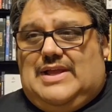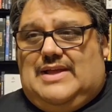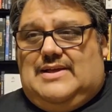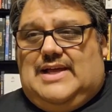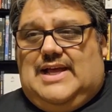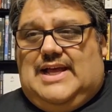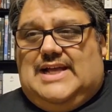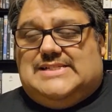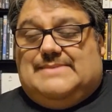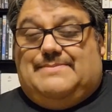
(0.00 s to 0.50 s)

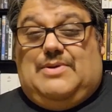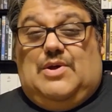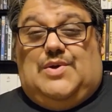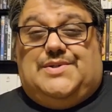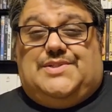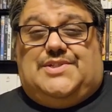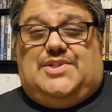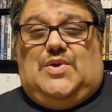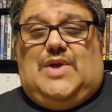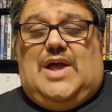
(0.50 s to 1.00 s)
as
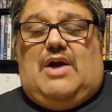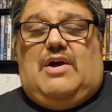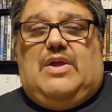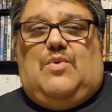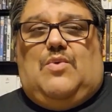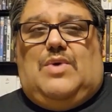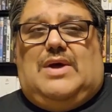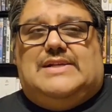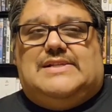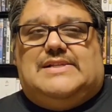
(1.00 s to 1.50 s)
opposed to how he
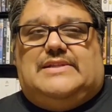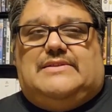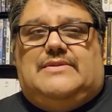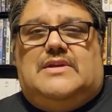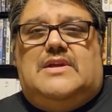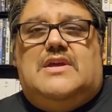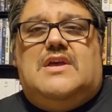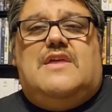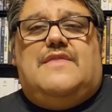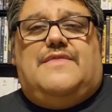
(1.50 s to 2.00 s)
was in
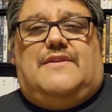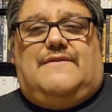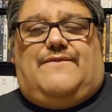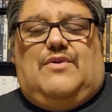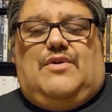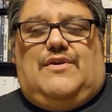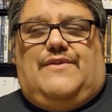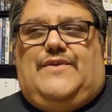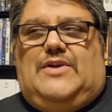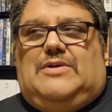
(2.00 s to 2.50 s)
the
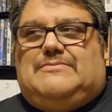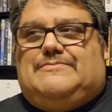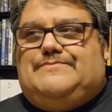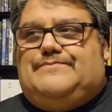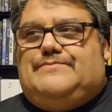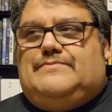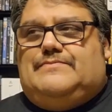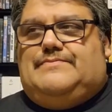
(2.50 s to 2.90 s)
first film.